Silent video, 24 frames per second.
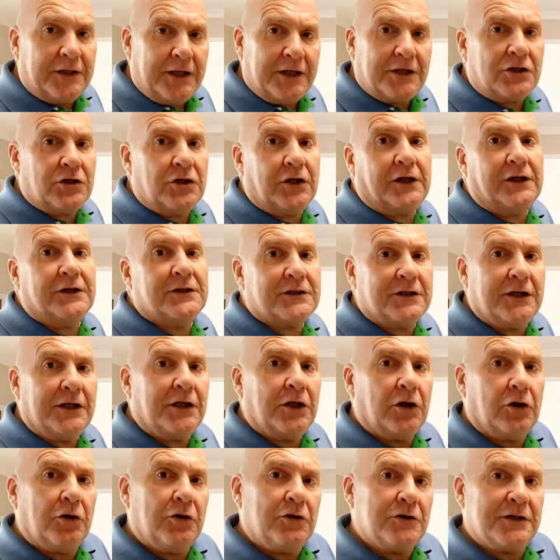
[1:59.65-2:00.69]
yes, you can see
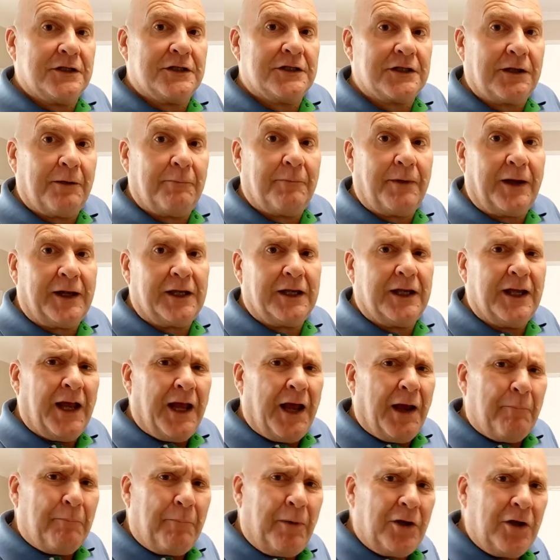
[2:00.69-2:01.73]
you're losing some money,
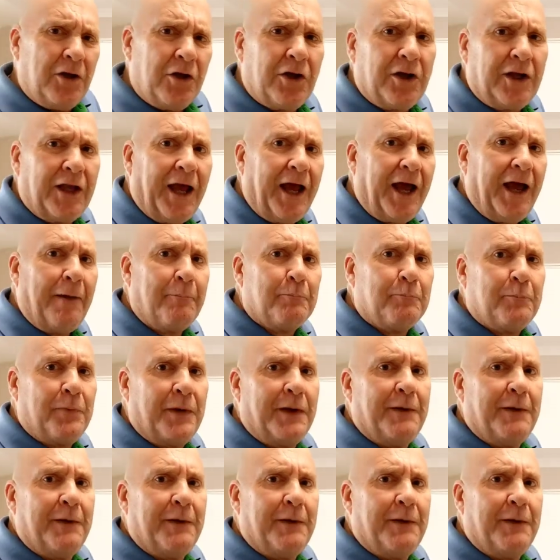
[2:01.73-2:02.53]
but you can't